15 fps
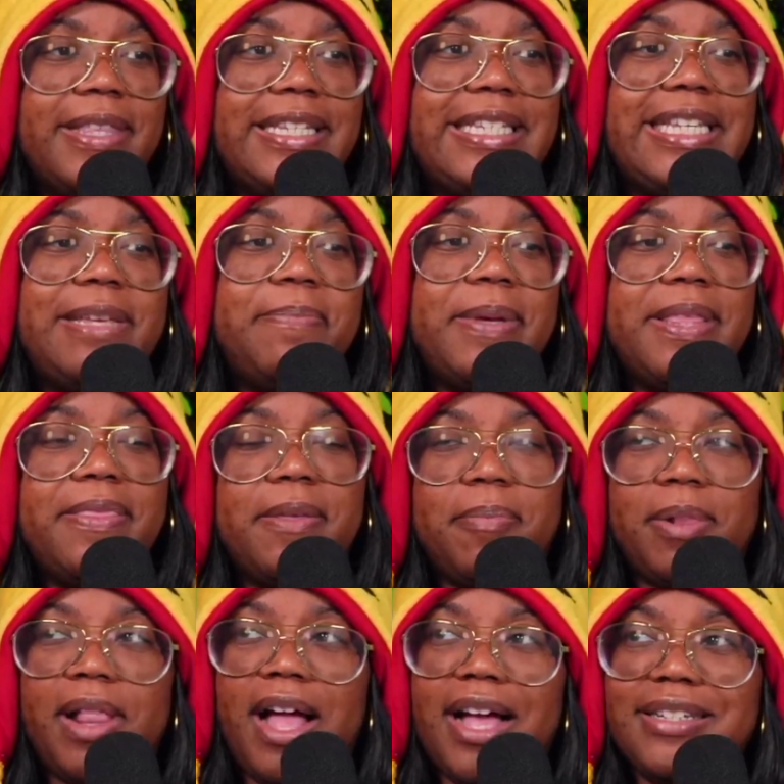Deepen the
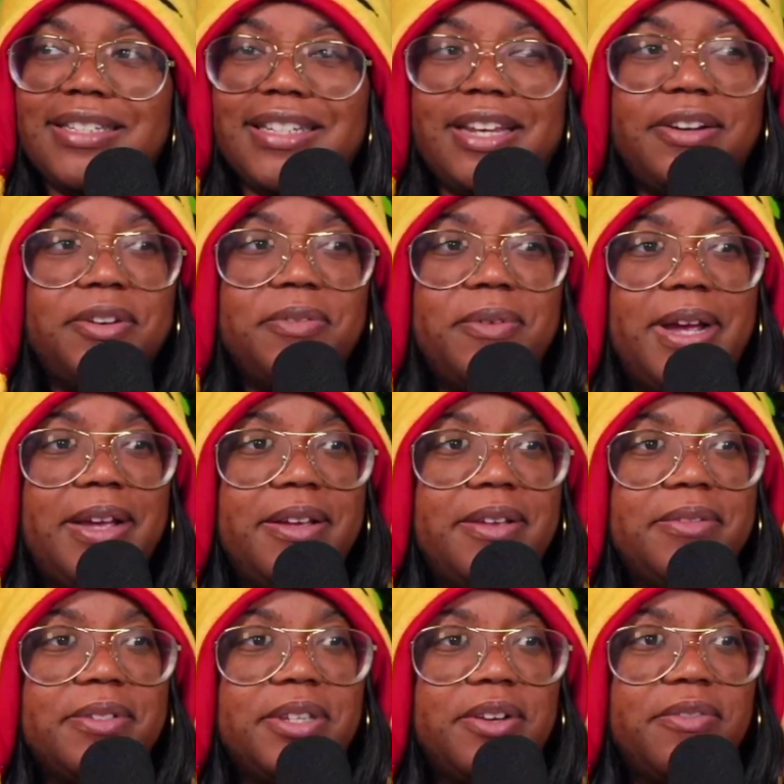plot? I don't know why
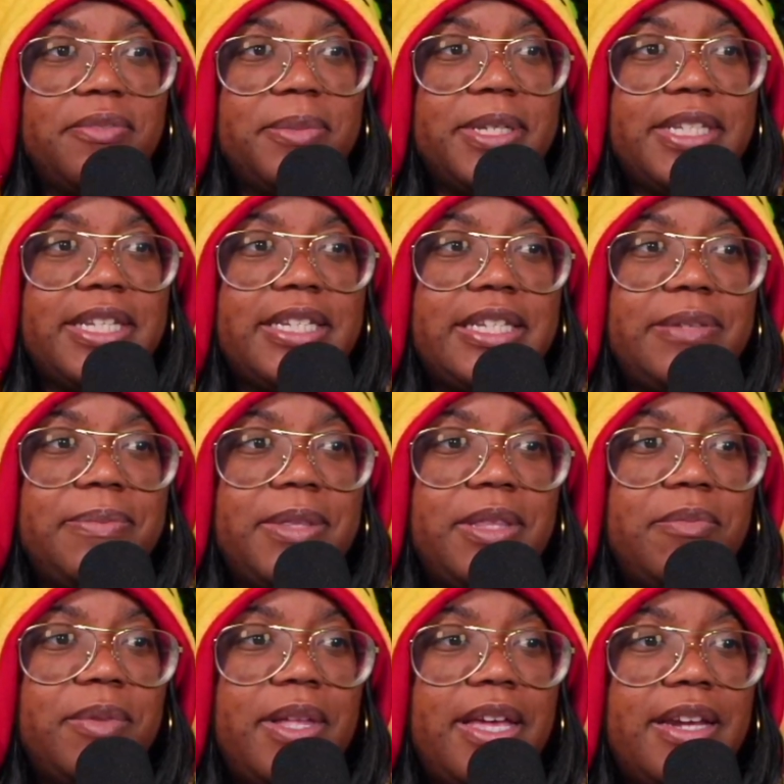it was hard for me to say deepen
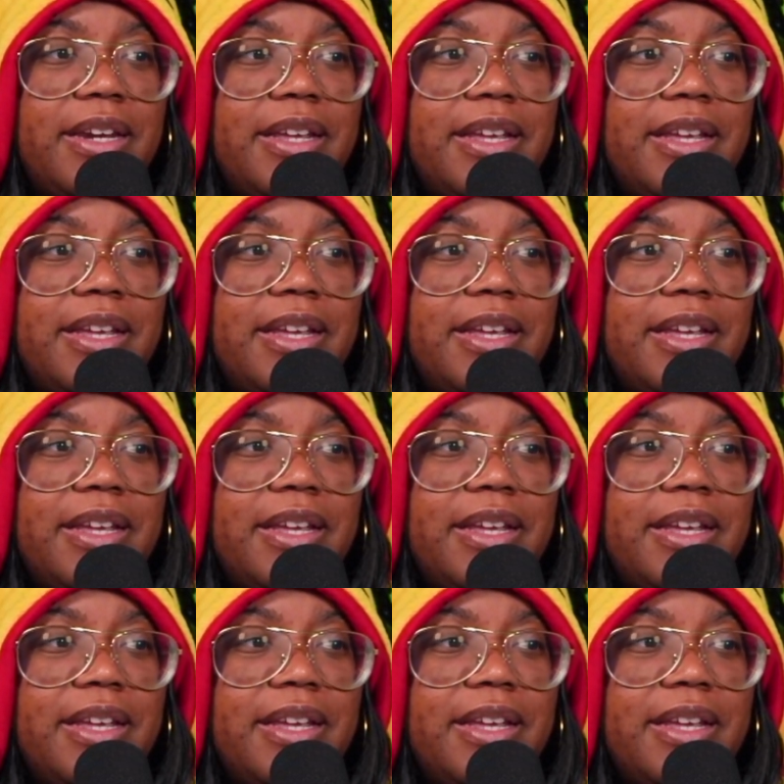the plot.